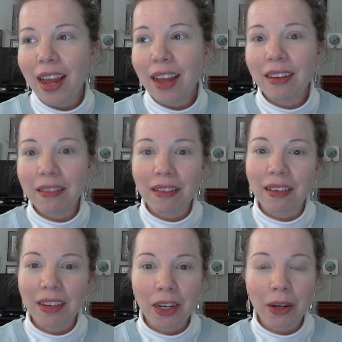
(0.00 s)
then,
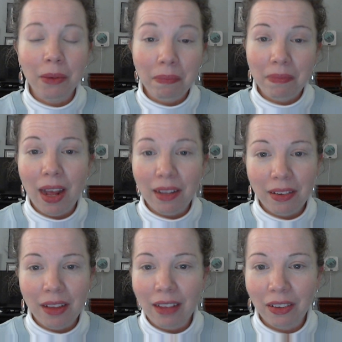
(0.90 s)

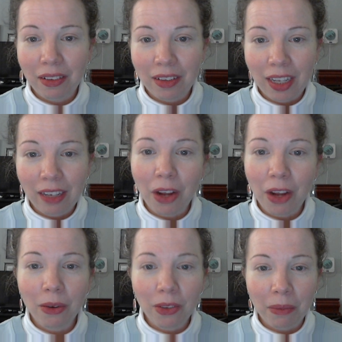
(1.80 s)
as things
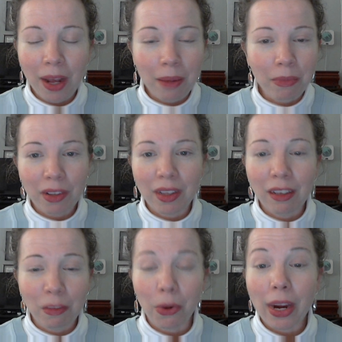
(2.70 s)
go, sometimes
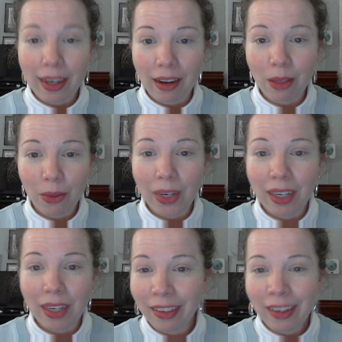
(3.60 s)
things break in
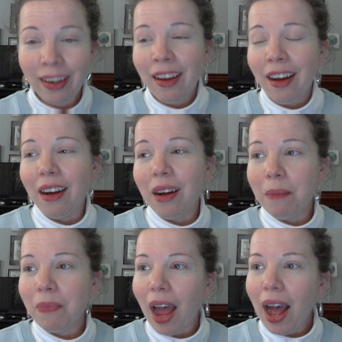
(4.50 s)
threes.
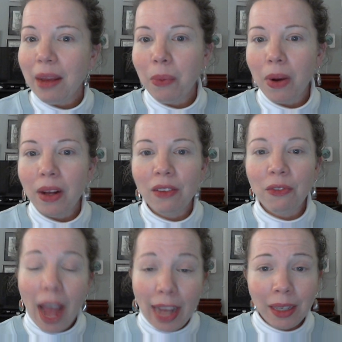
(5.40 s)
I
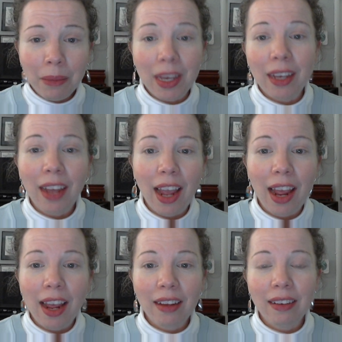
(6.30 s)
was vacuuming
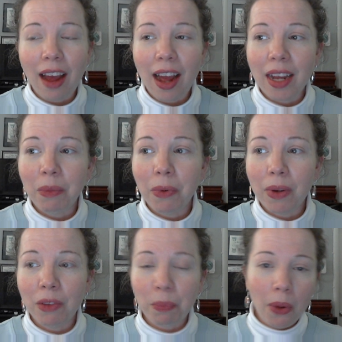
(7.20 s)
and I
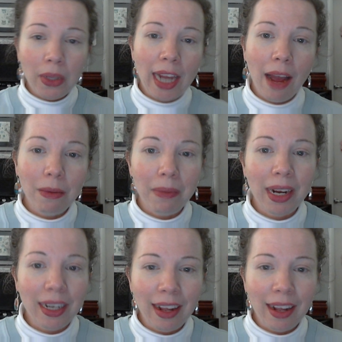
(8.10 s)
was pulling out
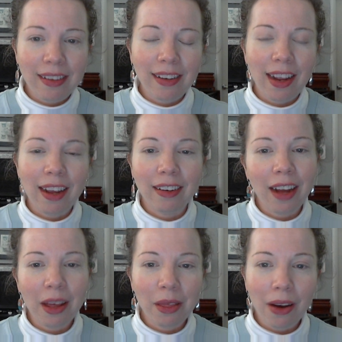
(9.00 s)
my nightstand
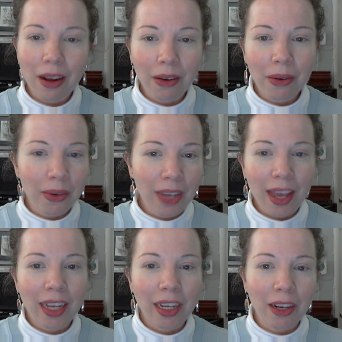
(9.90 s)
and I thought, oh,
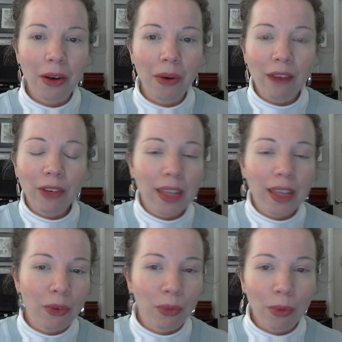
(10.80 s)
okay,
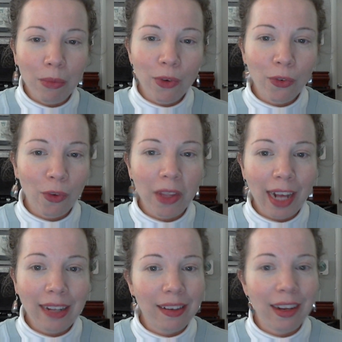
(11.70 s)
everything was removed from the
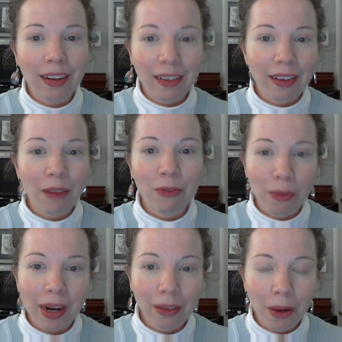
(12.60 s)
nightstand except
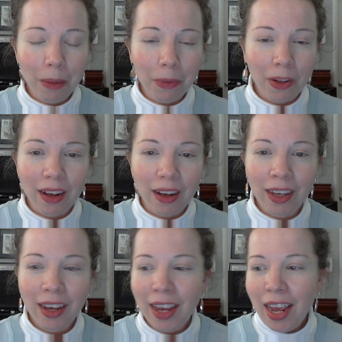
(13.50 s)
for my alarm
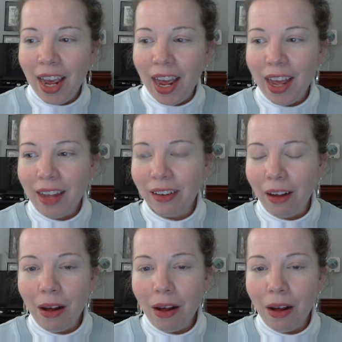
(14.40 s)
clock. And